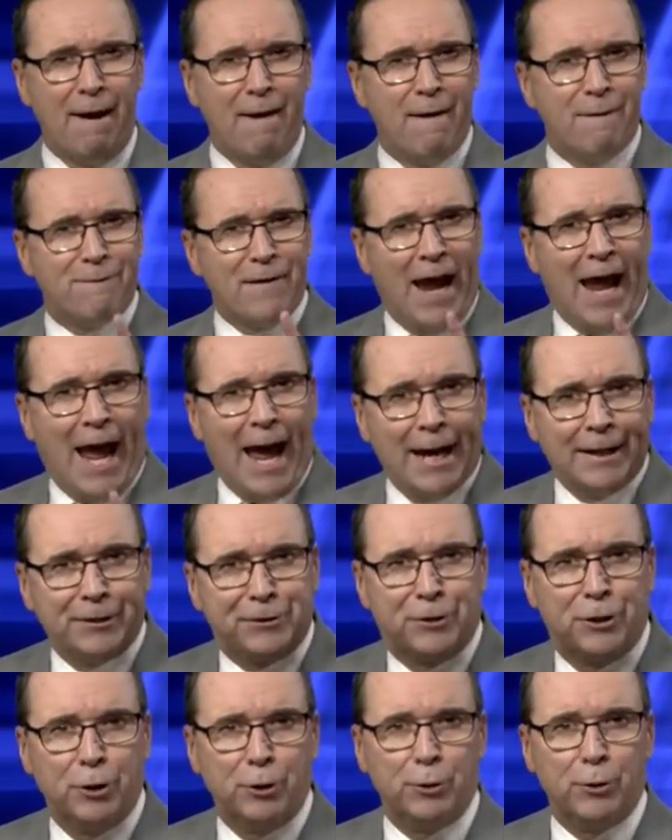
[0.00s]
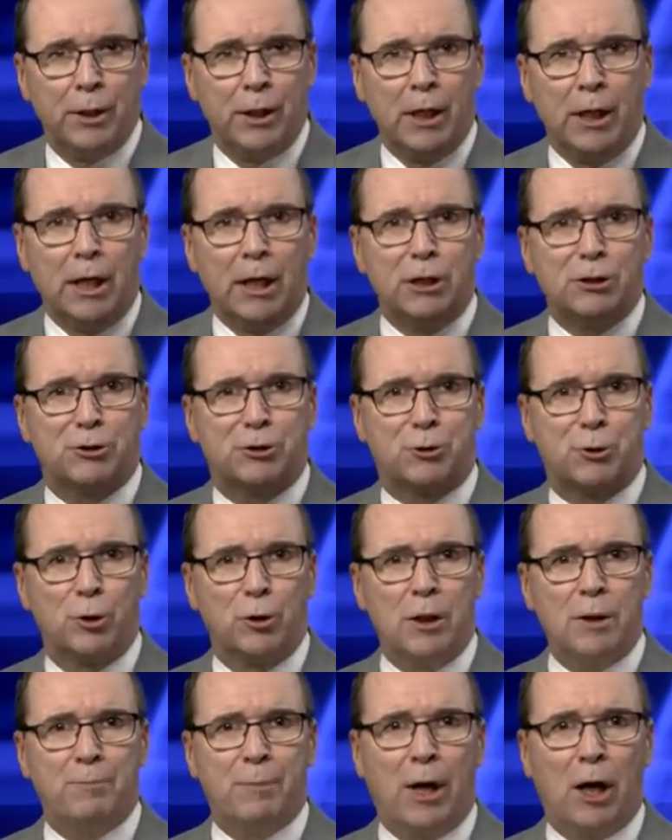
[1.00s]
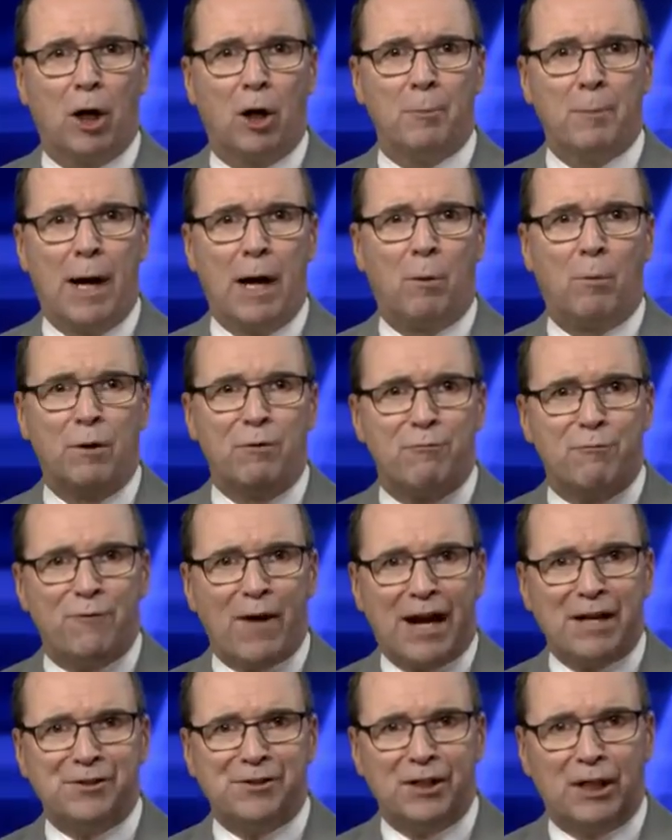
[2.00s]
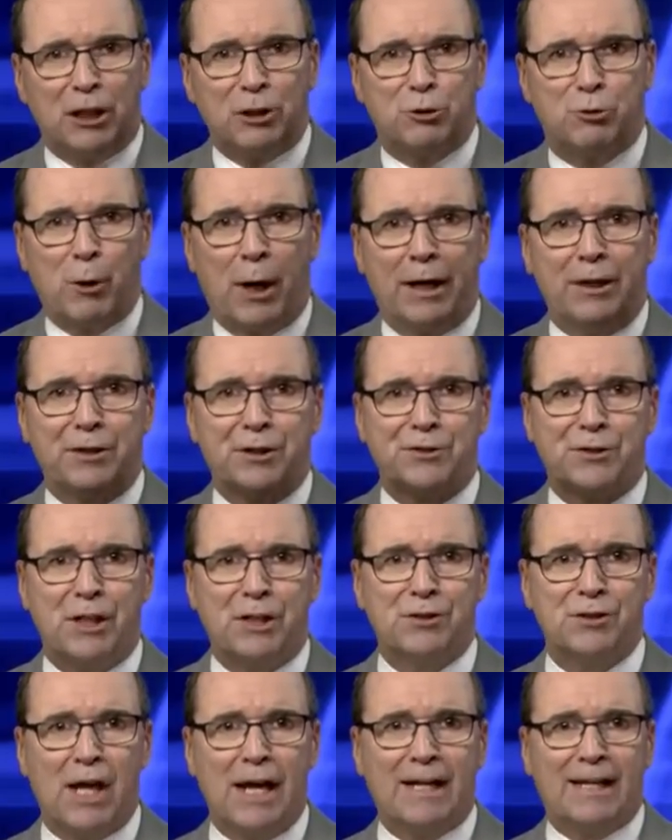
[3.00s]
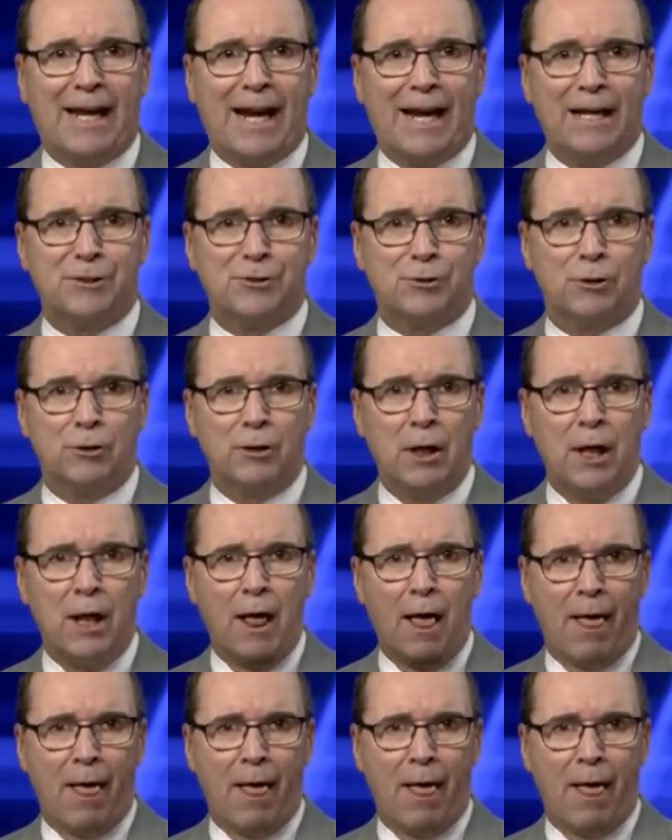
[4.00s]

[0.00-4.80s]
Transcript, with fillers: If attitude is truly paramount when facing a dreaded disease like cancer,